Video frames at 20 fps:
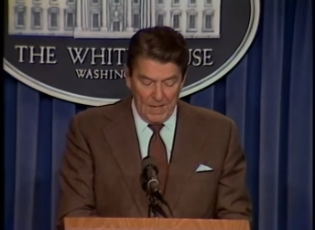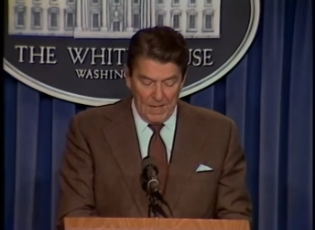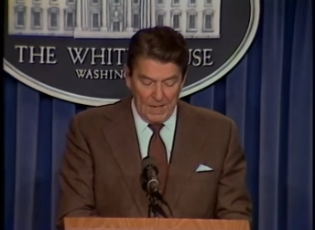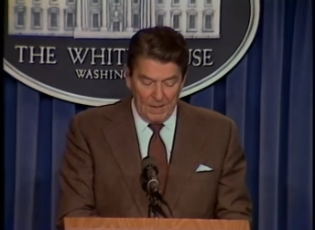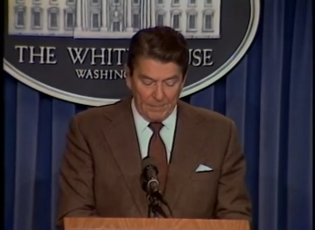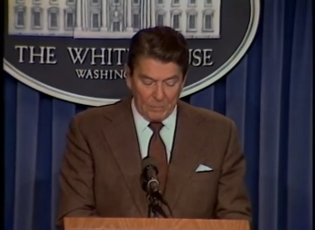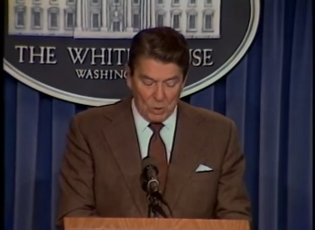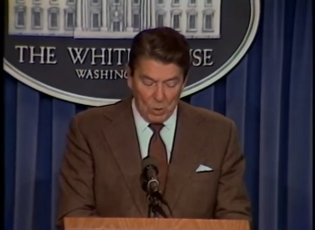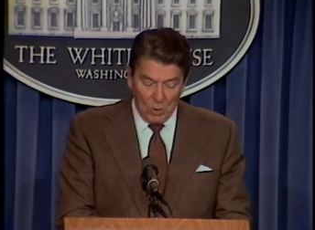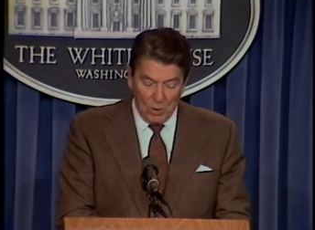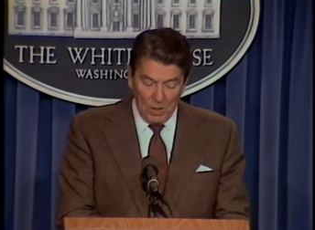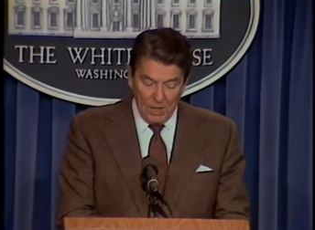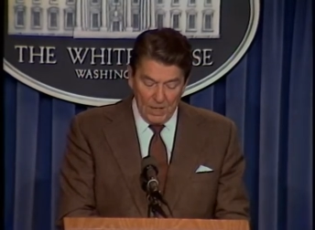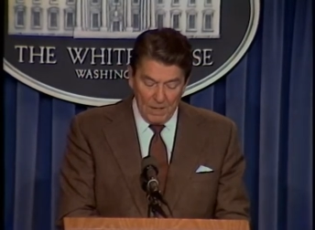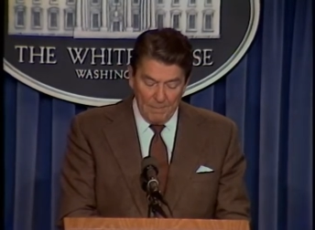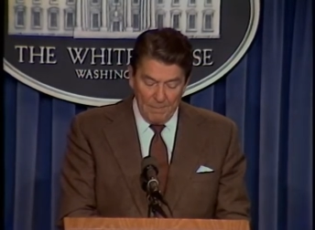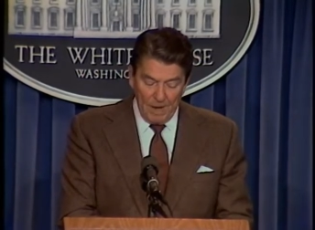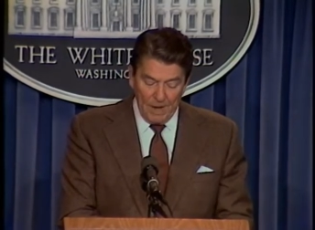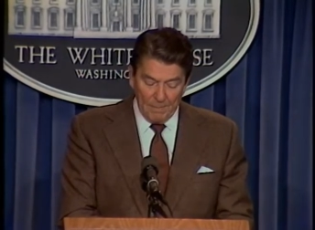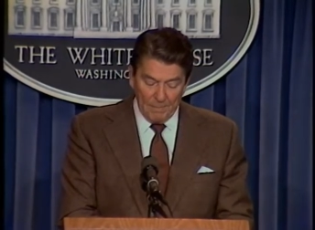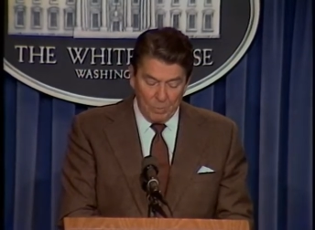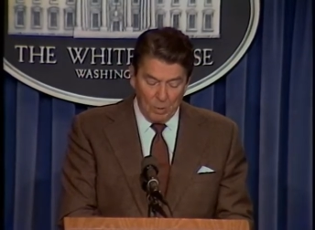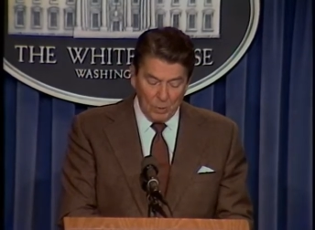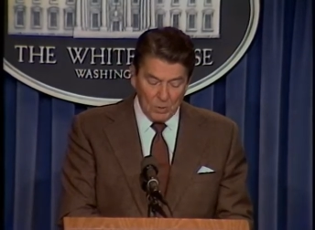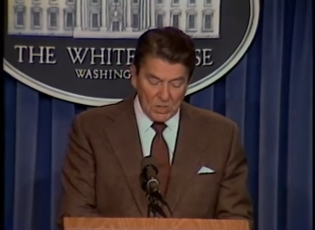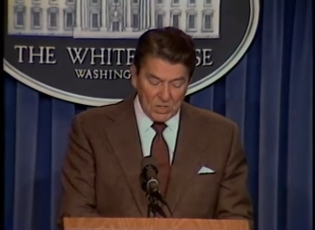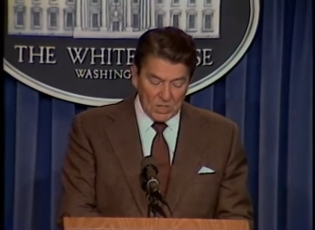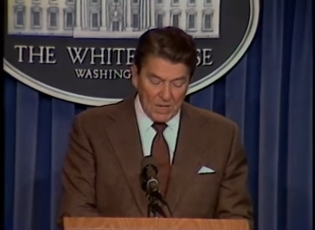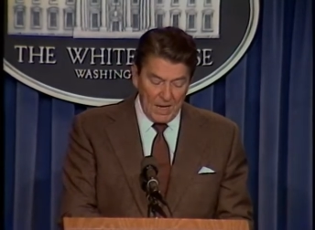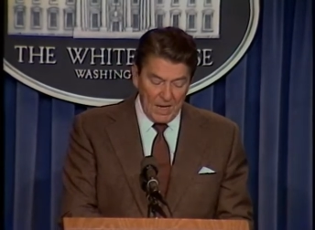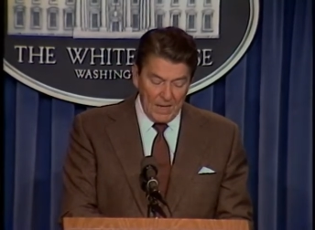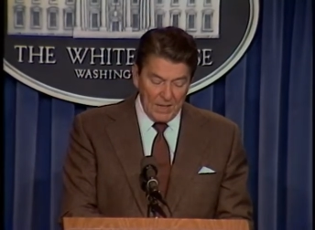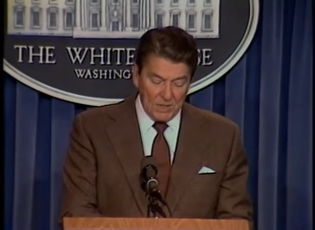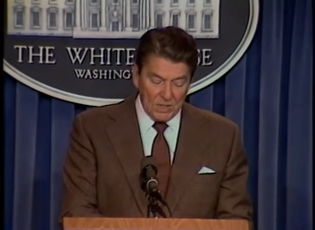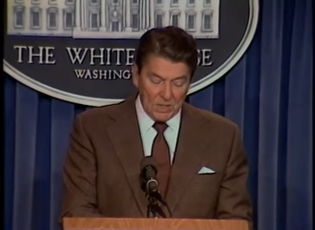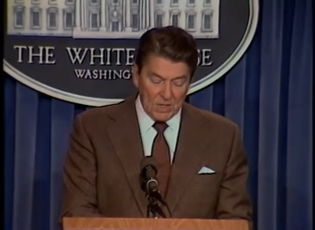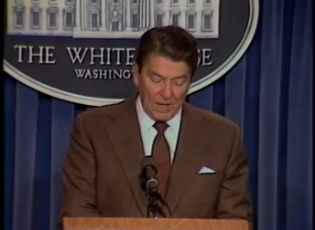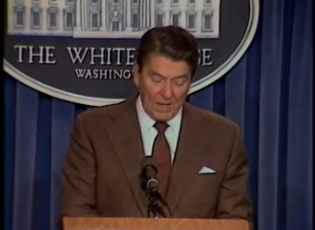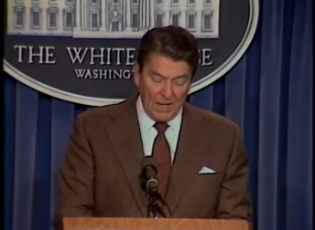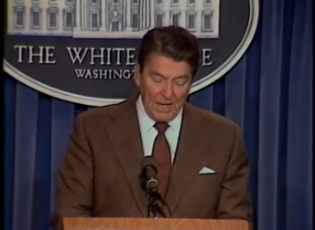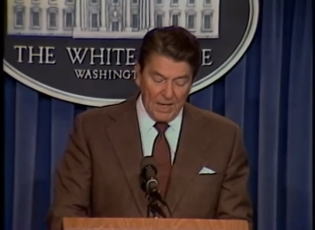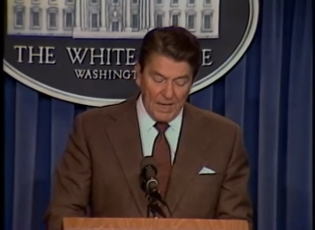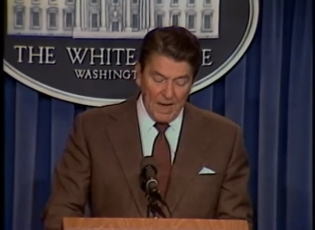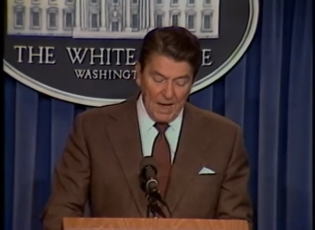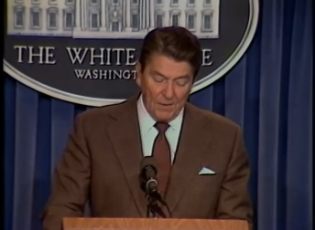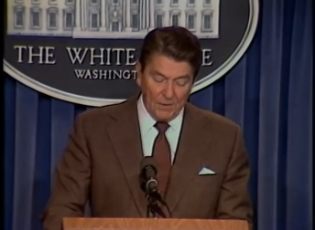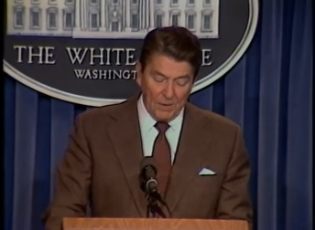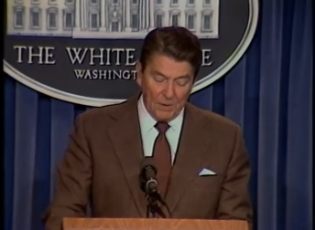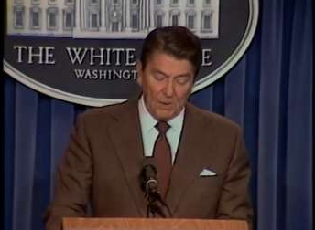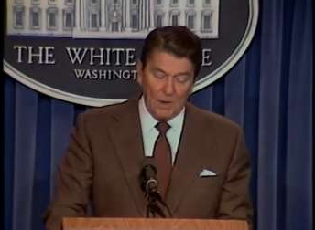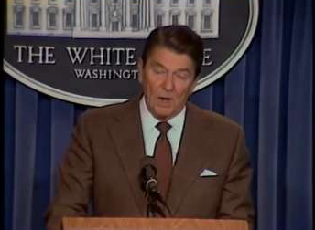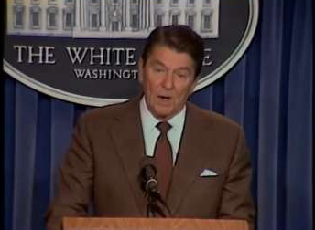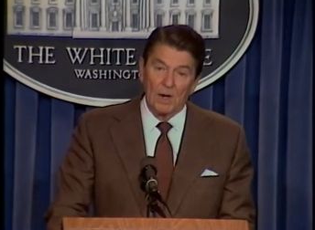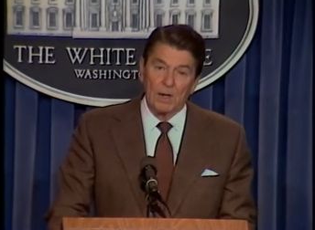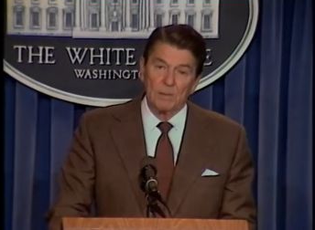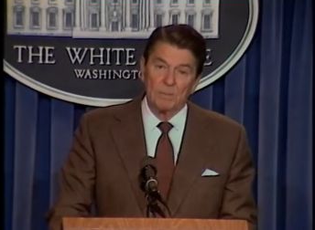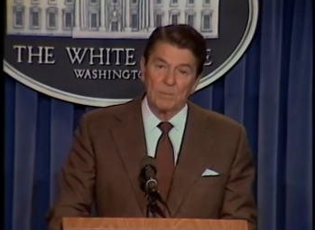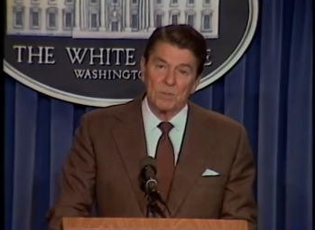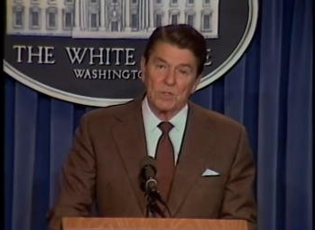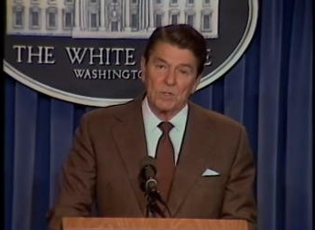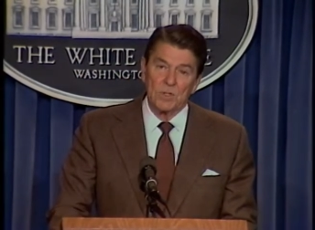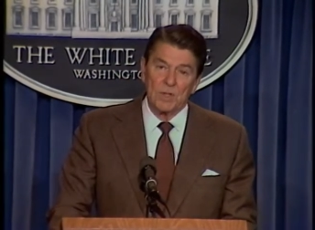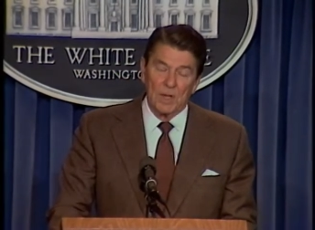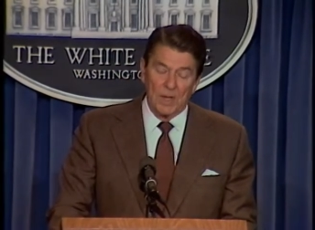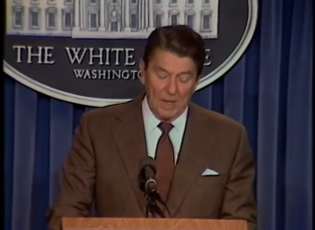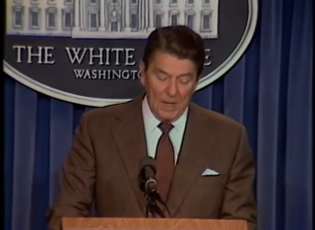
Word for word: I'm calling upon both sides to lay down their arms